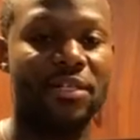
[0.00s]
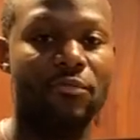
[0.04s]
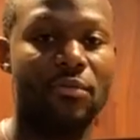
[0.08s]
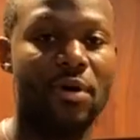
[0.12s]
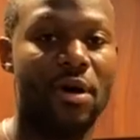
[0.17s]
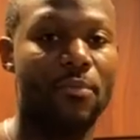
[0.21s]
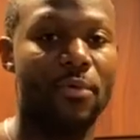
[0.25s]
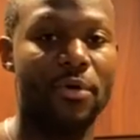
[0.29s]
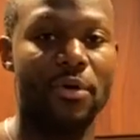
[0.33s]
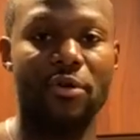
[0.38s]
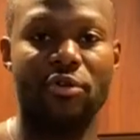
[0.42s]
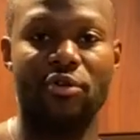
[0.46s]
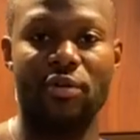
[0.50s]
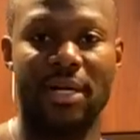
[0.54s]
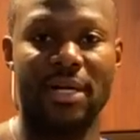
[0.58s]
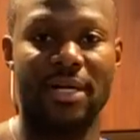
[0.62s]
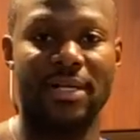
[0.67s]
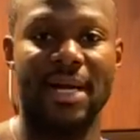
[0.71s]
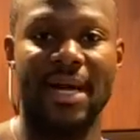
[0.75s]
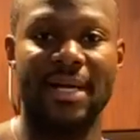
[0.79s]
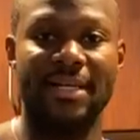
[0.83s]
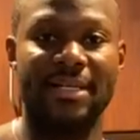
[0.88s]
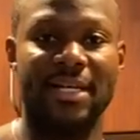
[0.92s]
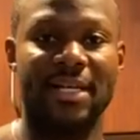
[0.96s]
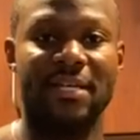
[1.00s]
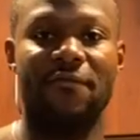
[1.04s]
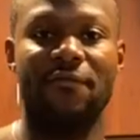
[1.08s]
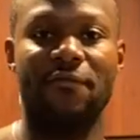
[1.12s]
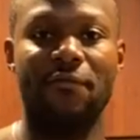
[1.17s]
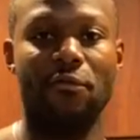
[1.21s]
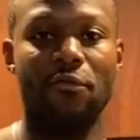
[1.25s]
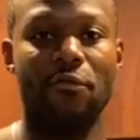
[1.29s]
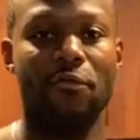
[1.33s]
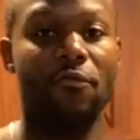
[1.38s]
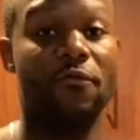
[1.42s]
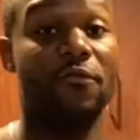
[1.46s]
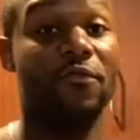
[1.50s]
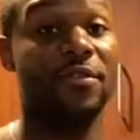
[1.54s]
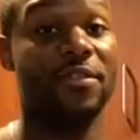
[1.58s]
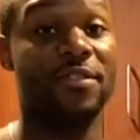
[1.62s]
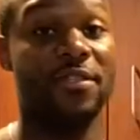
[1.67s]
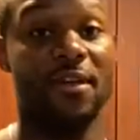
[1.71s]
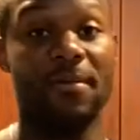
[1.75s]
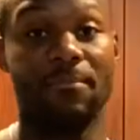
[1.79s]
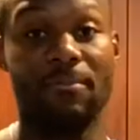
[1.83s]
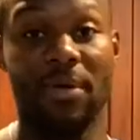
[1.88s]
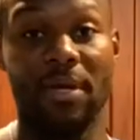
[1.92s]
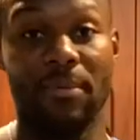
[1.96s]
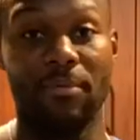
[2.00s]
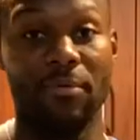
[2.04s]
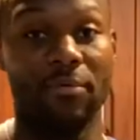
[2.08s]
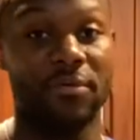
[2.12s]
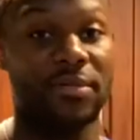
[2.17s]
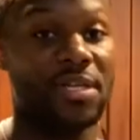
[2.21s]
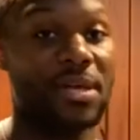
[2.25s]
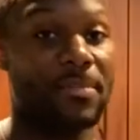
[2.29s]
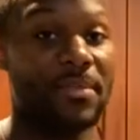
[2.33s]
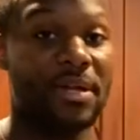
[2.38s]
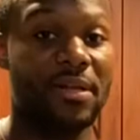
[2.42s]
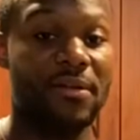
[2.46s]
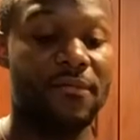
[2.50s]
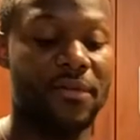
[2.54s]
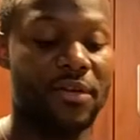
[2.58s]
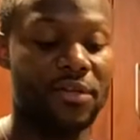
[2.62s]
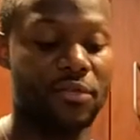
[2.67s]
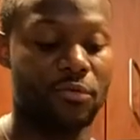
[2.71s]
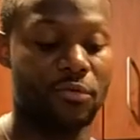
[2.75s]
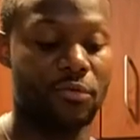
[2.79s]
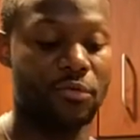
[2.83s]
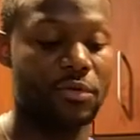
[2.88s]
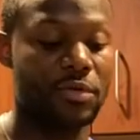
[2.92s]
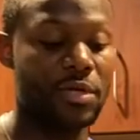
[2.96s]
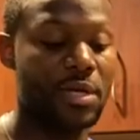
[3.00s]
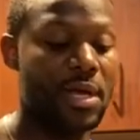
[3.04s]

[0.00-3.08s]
you up when you're trying to digest food for some people, some individuals,